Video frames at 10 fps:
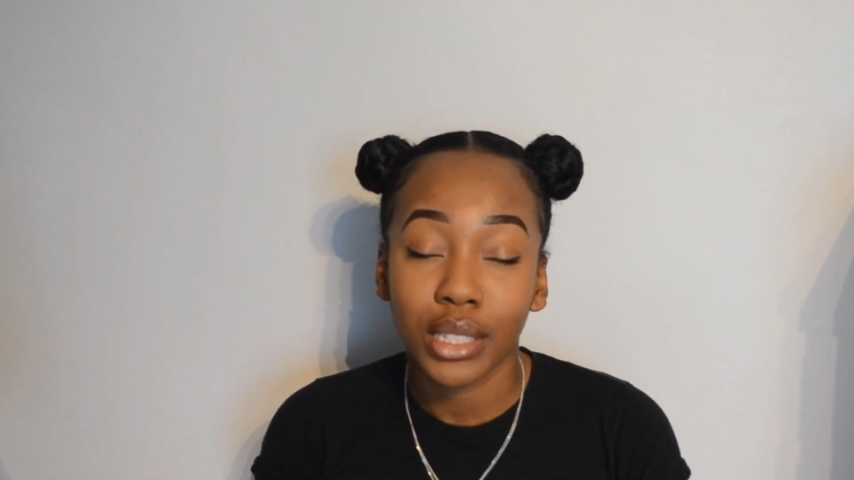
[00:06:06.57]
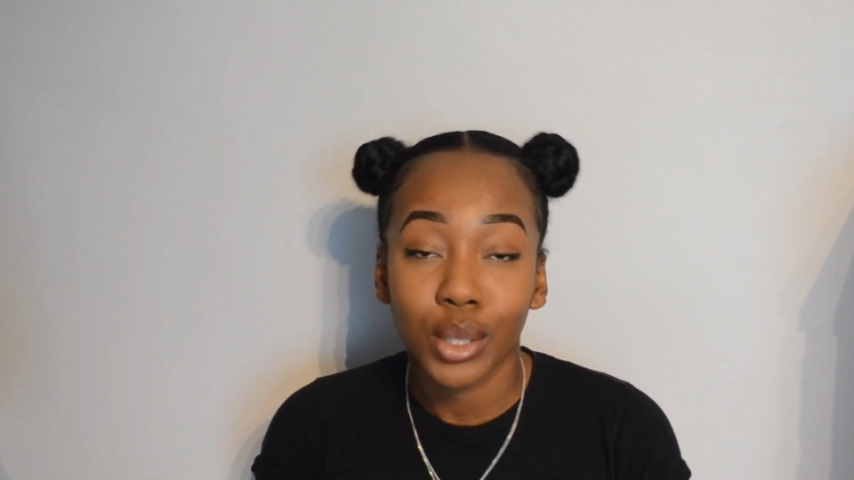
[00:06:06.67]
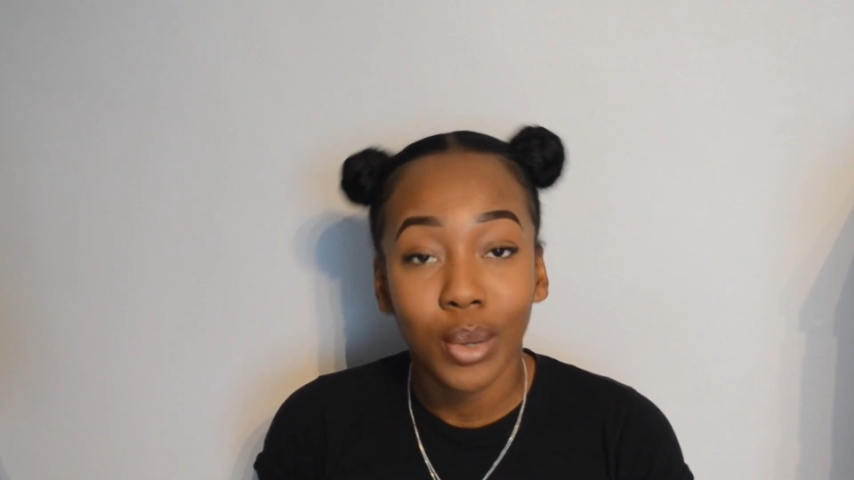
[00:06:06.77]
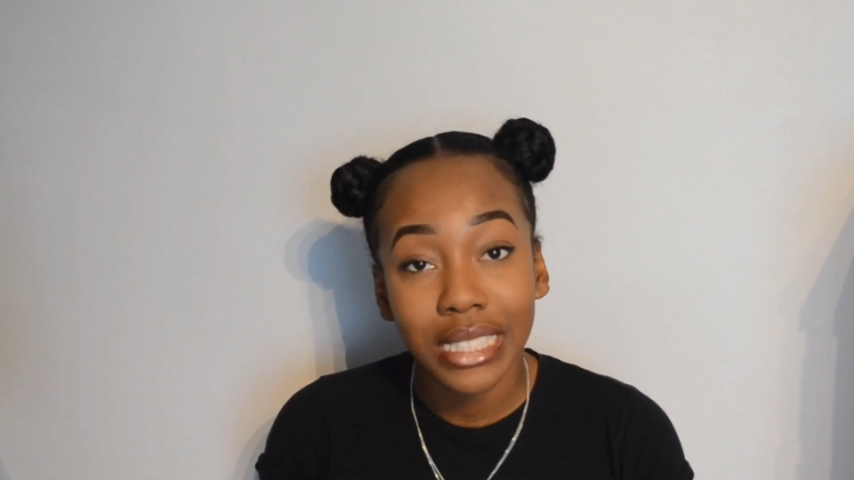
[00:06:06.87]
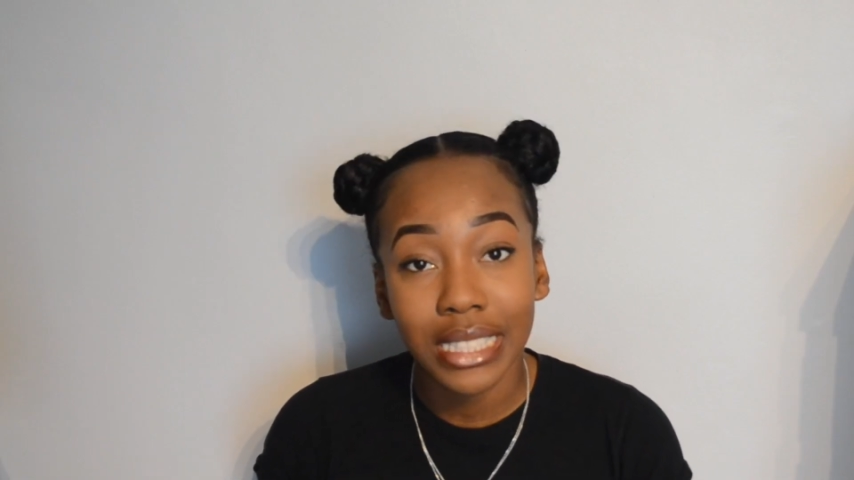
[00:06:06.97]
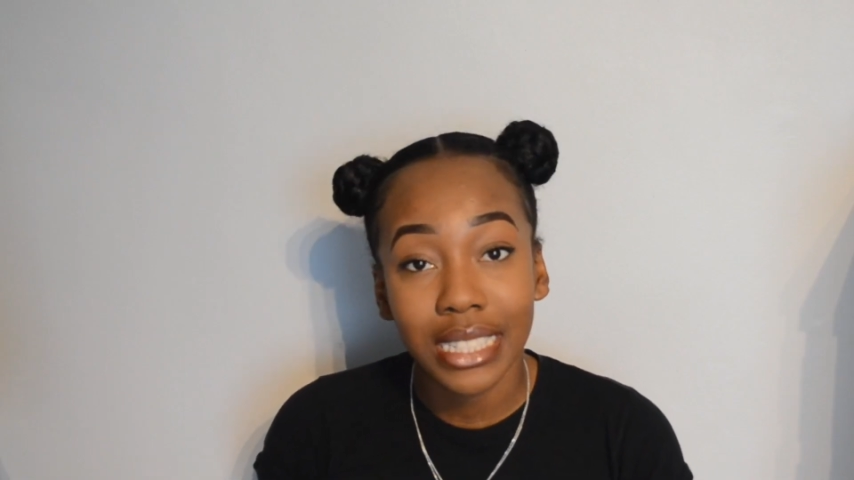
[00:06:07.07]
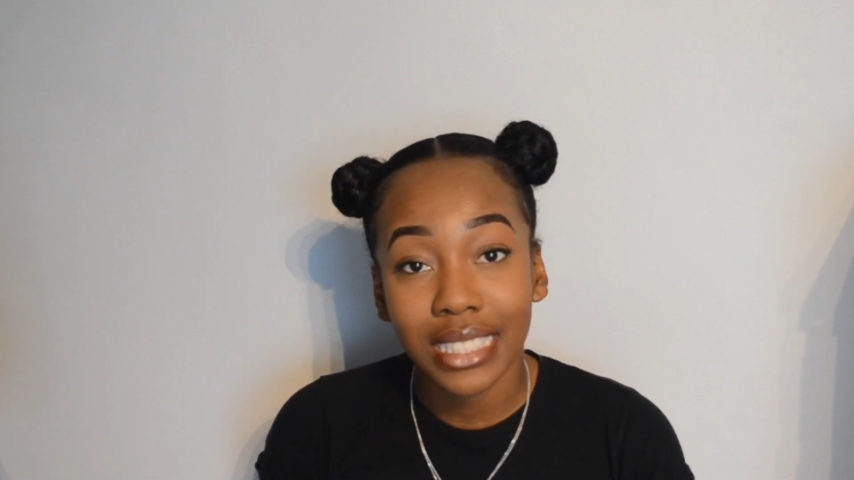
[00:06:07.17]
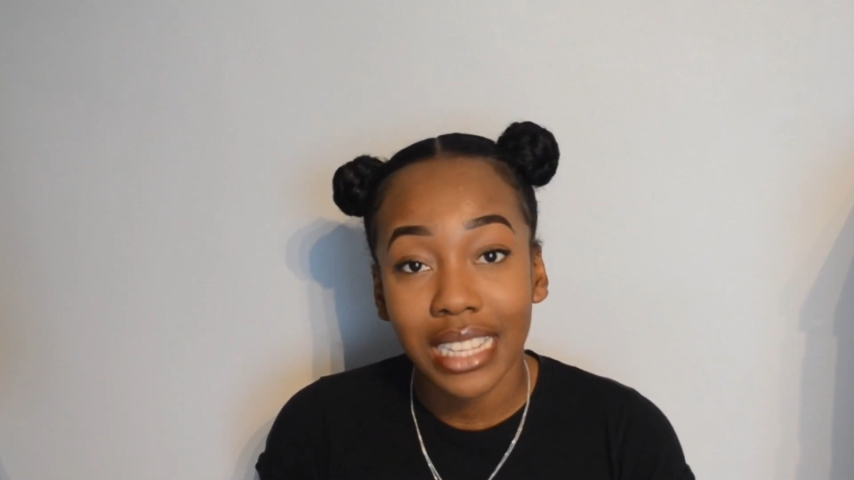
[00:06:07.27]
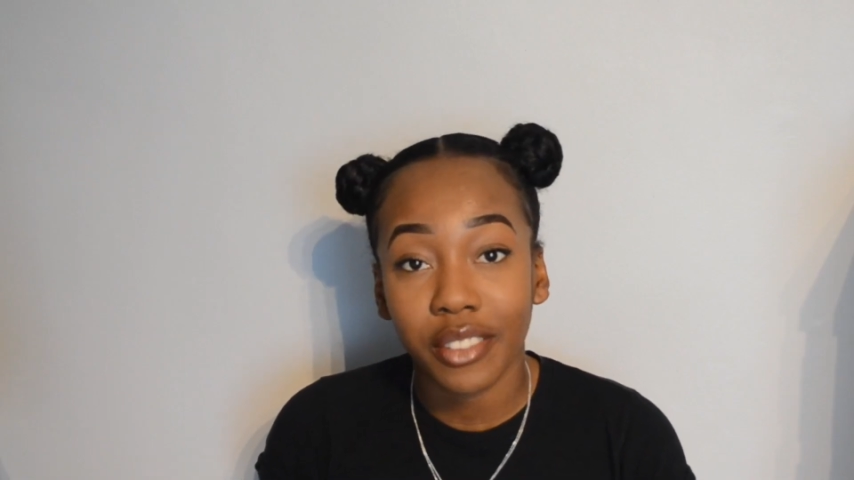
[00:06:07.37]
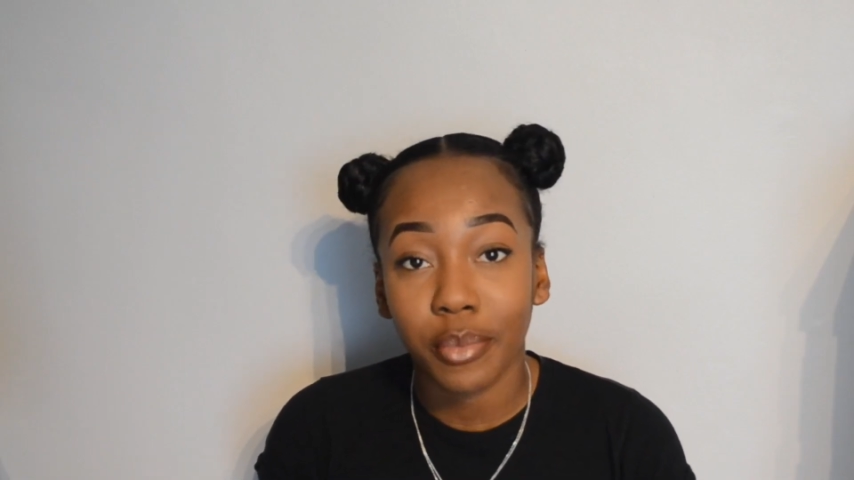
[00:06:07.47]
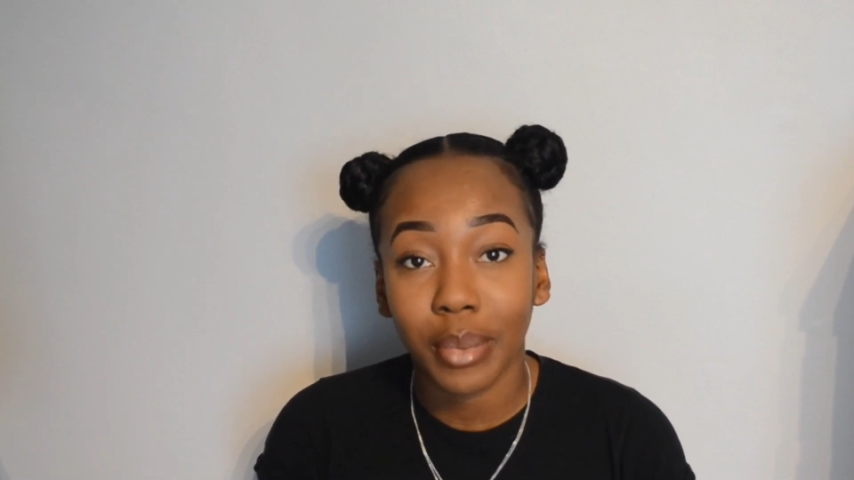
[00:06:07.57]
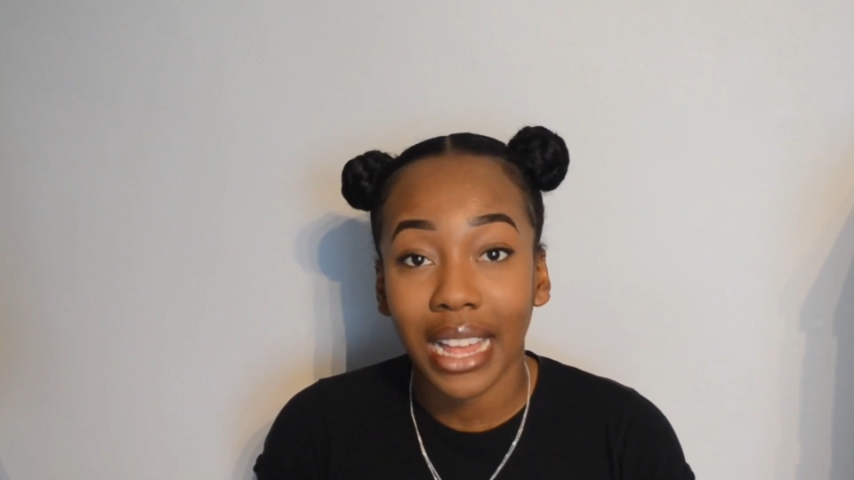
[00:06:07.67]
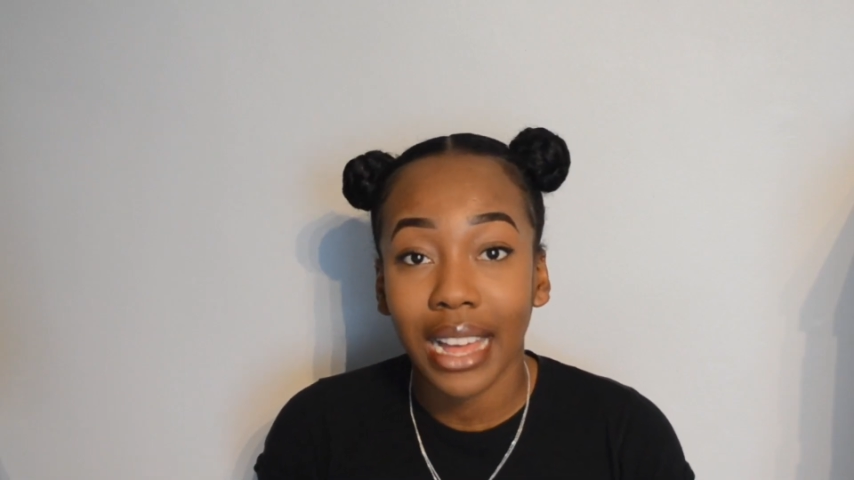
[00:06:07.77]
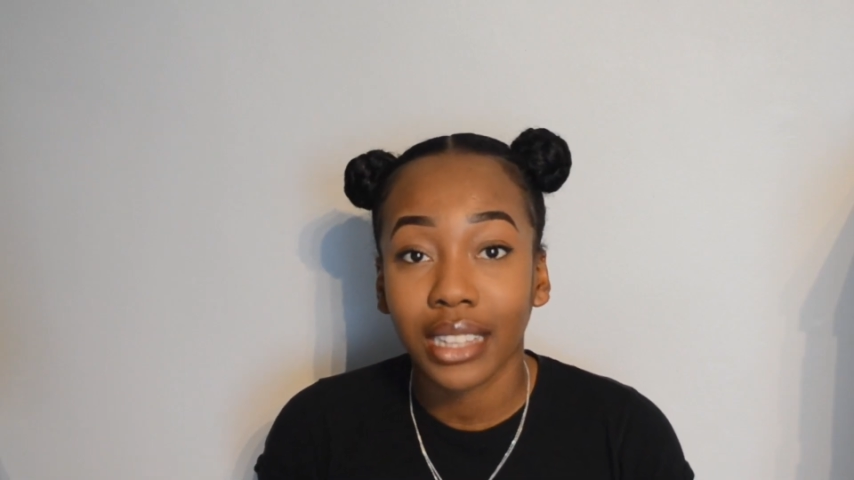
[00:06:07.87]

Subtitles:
twist instead of plait,